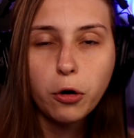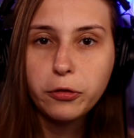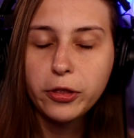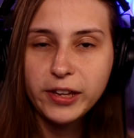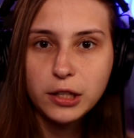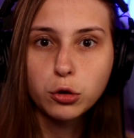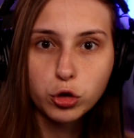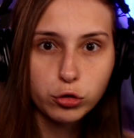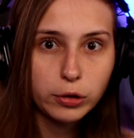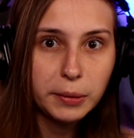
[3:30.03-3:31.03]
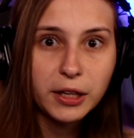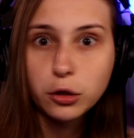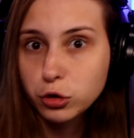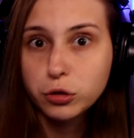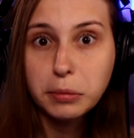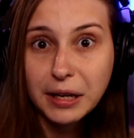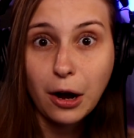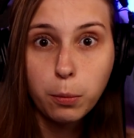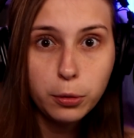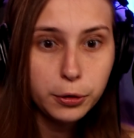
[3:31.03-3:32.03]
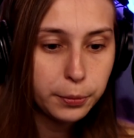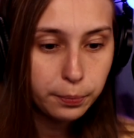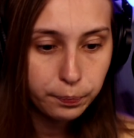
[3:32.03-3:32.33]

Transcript: of the thing you're streaming, your streaming output.